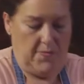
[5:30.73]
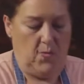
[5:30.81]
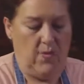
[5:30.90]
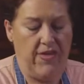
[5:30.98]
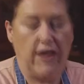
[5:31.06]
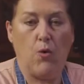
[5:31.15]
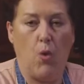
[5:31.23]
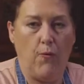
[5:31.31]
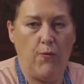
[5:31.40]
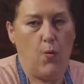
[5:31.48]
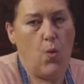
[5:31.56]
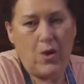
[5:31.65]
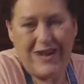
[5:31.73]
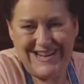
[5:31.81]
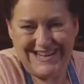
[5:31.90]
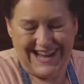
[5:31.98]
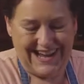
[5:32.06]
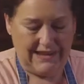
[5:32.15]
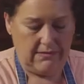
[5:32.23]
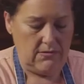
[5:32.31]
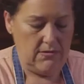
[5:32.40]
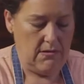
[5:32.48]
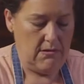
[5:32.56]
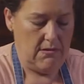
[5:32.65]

without overworking it either.